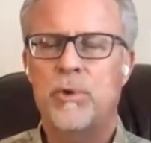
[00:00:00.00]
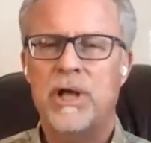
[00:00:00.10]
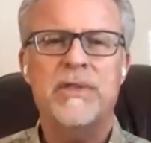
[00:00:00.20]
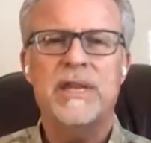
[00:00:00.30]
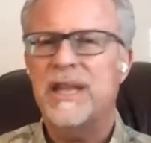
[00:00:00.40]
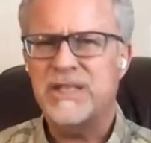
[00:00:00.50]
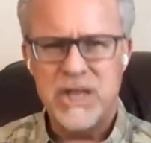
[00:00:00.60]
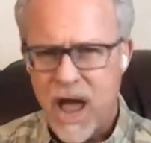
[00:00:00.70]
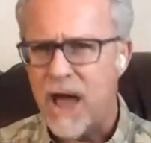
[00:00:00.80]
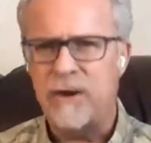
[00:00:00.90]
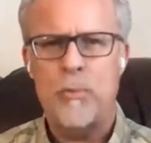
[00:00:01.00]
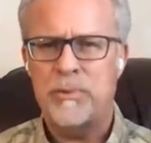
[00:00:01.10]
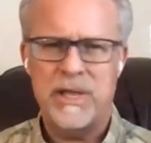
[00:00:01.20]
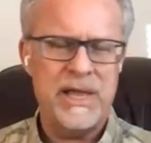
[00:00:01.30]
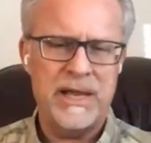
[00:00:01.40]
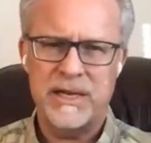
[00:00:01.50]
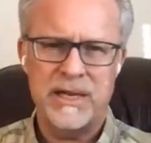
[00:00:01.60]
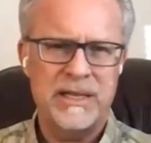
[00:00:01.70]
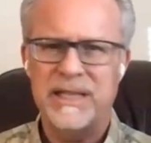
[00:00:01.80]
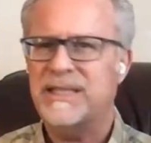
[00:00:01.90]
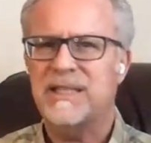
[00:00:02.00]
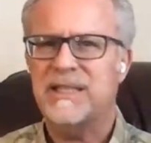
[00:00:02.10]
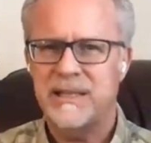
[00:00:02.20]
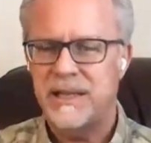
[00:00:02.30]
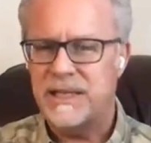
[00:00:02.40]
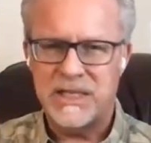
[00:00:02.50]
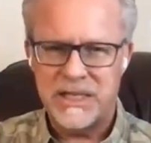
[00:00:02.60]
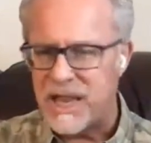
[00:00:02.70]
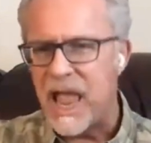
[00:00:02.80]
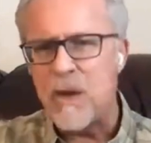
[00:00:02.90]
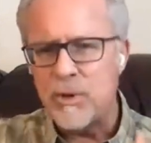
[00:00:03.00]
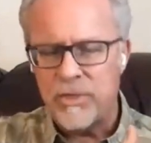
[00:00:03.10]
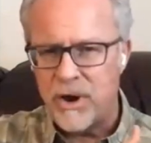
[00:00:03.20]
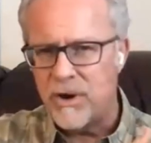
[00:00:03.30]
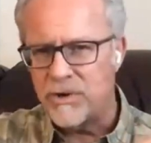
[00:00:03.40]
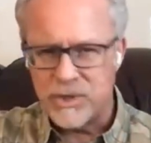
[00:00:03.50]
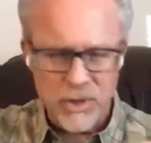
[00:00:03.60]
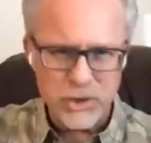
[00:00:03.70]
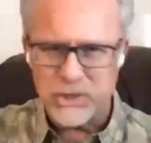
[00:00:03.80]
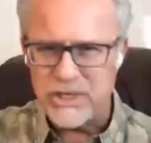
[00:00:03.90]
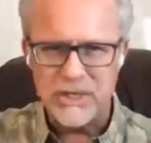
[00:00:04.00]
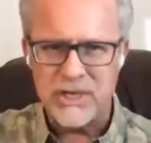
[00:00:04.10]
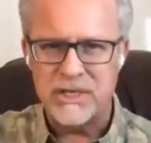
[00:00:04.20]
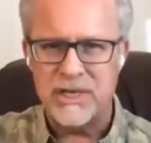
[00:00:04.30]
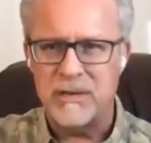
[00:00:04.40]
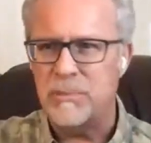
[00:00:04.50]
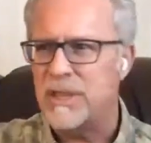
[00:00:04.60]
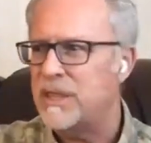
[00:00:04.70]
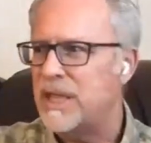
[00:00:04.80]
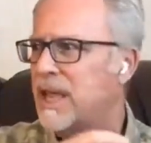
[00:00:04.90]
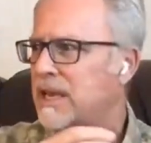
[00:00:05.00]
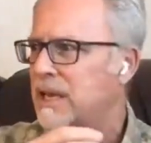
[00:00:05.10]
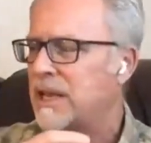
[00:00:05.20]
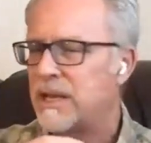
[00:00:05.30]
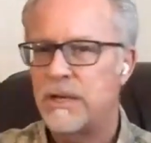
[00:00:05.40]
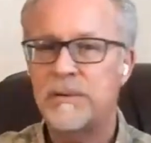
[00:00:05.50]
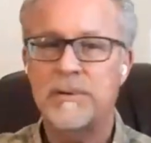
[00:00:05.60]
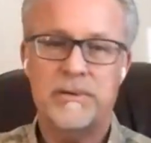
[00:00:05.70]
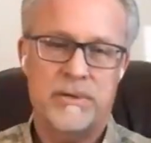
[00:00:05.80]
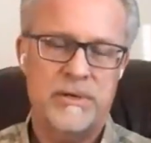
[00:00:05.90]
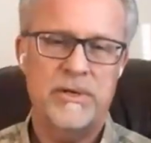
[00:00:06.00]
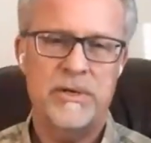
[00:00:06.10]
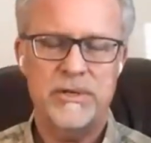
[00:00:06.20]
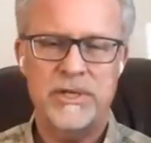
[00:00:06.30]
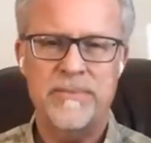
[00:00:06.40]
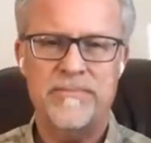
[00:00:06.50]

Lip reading: well, then let's not open let's stay with our social distancing. But then, do you